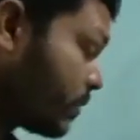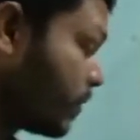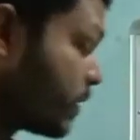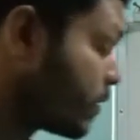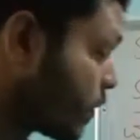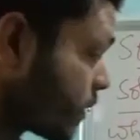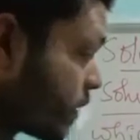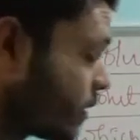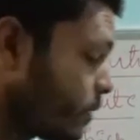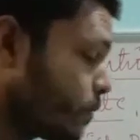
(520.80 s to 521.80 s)
which is present
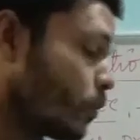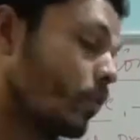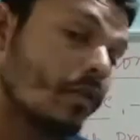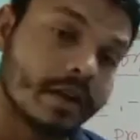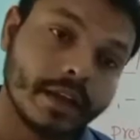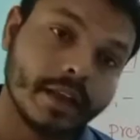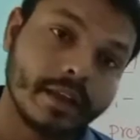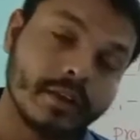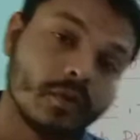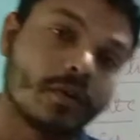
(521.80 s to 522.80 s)
in more quantity,
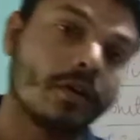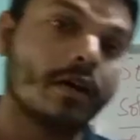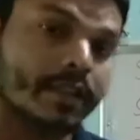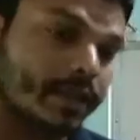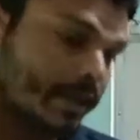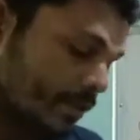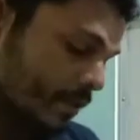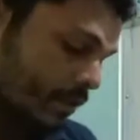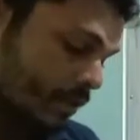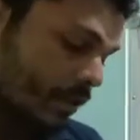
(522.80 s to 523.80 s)
you call that as a
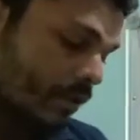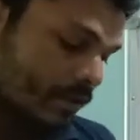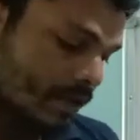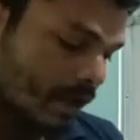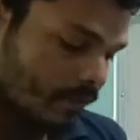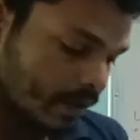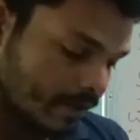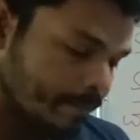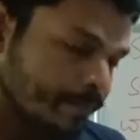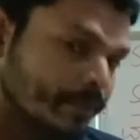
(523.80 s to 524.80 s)
solvent.
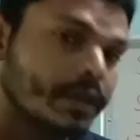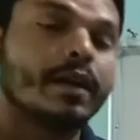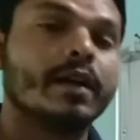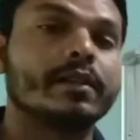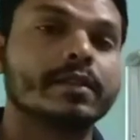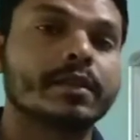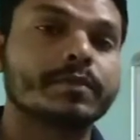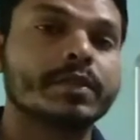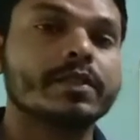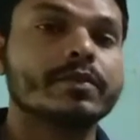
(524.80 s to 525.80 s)
And the
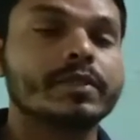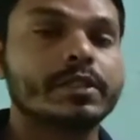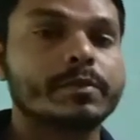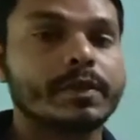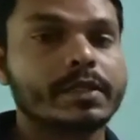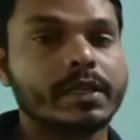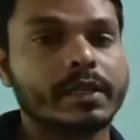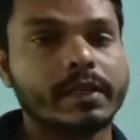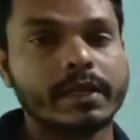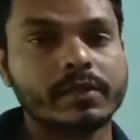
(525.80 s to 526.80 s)
substance which is present in
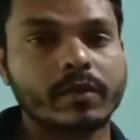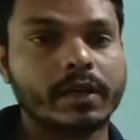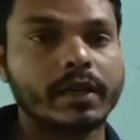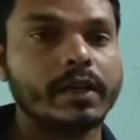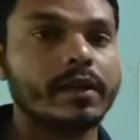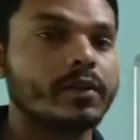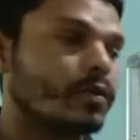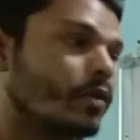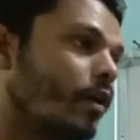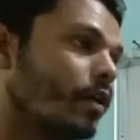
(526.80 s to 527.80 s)
less quantity, you
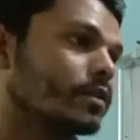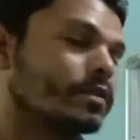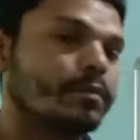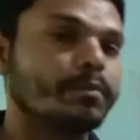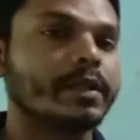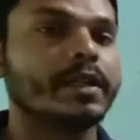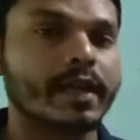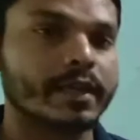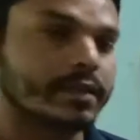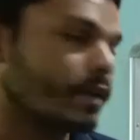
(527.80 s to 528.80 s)
call simply that as
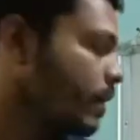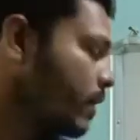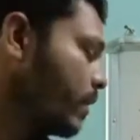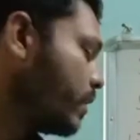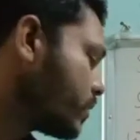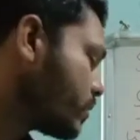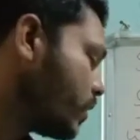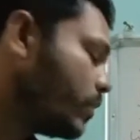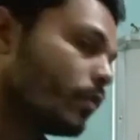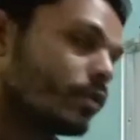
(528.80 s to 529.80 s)
a
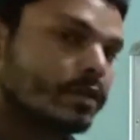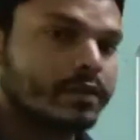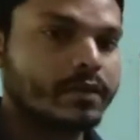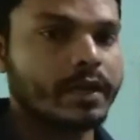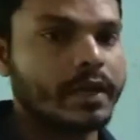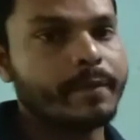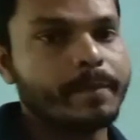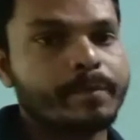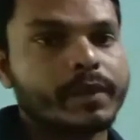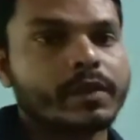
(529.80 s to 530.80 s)
solute, right?
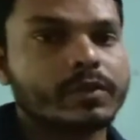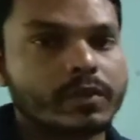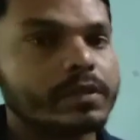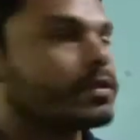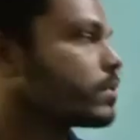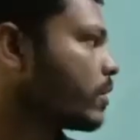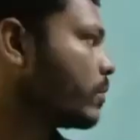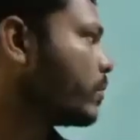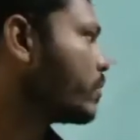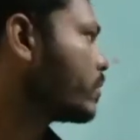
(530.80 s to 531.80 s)
So this is all
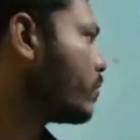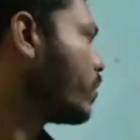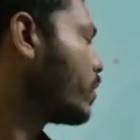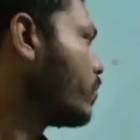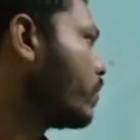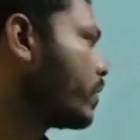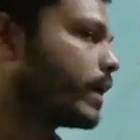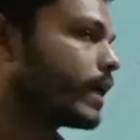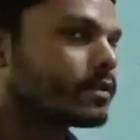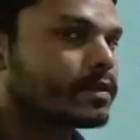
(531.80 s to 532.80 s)
about what one we
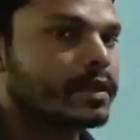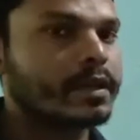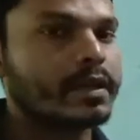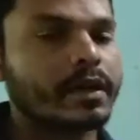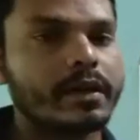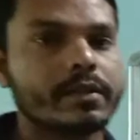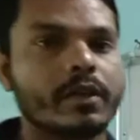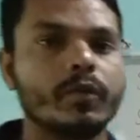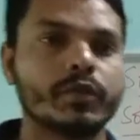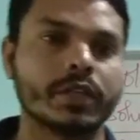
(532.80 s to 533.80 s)
can say, a
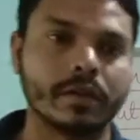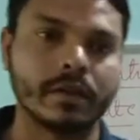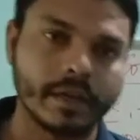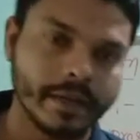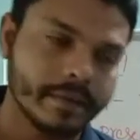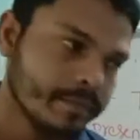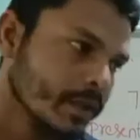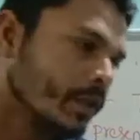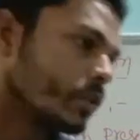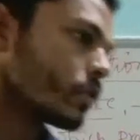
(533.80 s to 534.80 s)
solution, right?
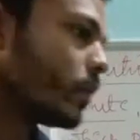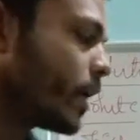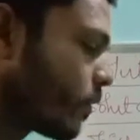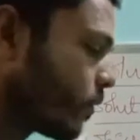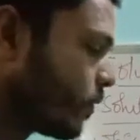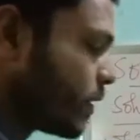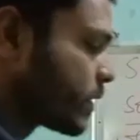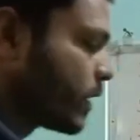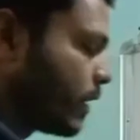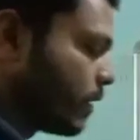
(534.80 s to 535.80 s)
So later we will
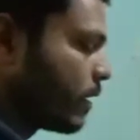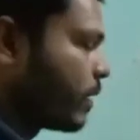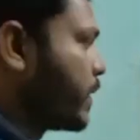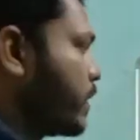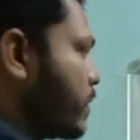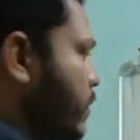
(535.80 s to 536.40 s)
see, we